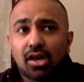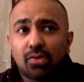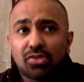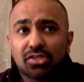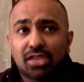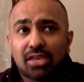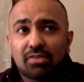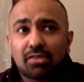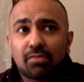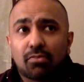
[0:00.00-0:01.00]
which gave
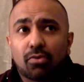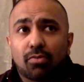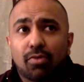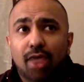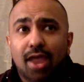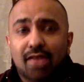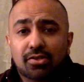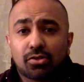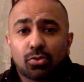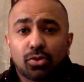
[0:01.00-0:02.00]
me the more
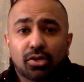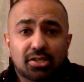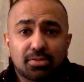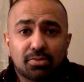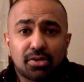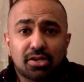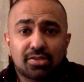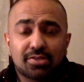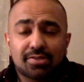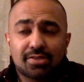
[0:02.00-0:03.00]
practical work
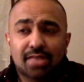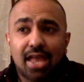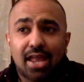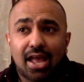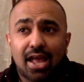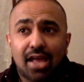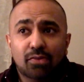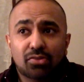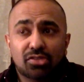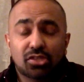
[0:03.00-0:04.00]
experience that I
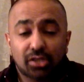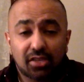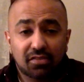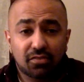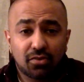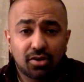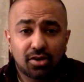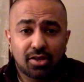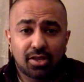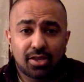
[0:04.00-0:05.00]
was looking for.
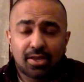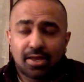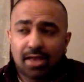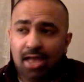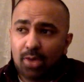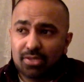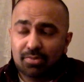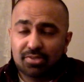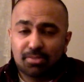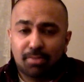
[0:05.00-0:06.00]
I was
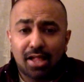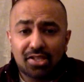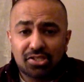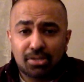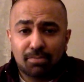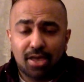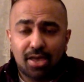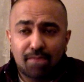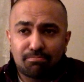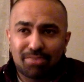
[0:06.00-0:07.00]
able to polish up
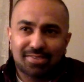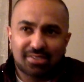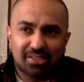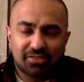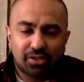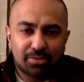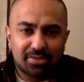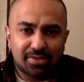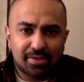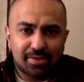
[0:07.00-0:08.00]
my basic
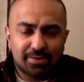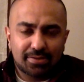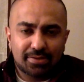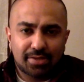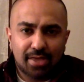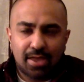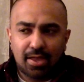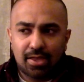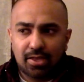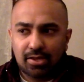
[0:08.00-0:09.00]
development skills
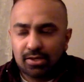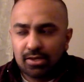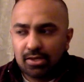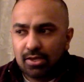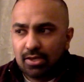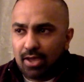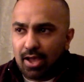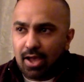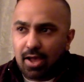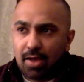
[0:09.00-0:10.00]
and
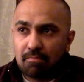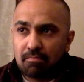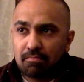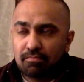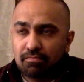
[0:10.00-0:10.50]
um,